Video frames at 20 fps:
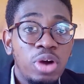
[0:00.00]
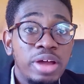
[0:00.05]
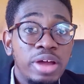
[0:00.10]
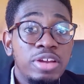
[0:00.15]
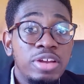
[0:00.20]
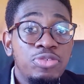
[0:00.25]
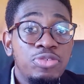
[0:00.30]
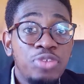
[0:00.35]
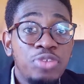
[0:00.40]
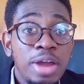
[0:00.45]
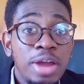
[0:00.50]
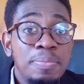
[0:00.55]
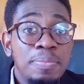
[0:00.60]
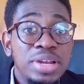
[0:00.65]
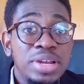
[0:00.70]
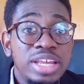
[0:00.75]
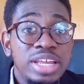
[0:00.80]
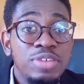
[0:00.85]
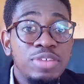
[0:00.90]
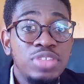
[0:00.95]
in the firm
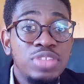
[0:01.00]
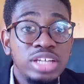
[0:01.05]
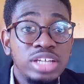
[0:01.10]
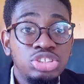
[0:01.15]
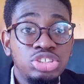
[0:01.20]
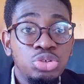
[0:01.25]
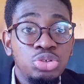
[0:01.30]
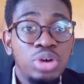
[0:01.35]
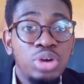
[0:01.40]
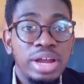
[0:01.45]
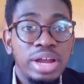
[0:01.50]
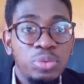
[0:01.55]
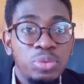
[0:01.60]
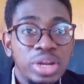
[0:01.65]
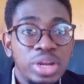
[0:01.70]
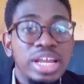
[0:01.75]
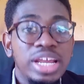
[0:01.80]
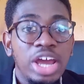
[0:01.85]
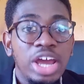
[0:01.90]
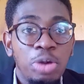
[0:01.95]
belief that you can
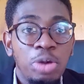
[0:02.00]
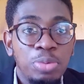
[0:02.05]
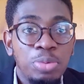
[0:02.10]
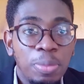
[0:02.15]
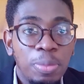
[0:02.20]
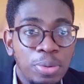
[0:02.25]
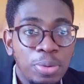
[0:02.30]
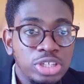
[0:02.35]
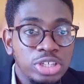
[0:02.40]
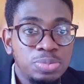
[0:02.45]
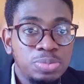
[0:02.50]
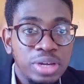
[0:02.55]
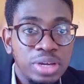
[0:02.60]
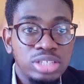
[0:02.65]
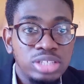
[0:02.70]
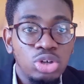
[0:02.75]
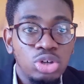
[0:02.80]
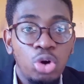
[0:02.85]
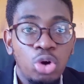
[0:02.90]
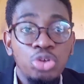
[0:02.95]
really help your
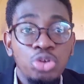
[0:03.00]
prospect,